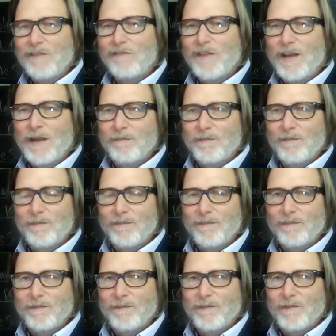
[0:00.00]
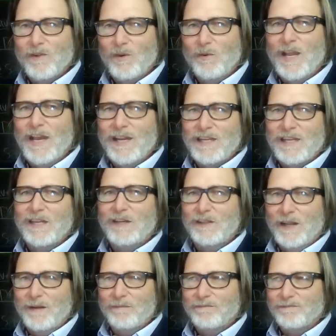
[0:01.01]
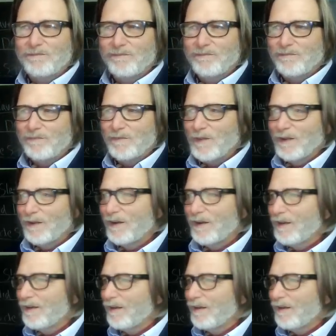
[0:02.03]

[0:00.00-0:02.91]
them, we had to kill them, right?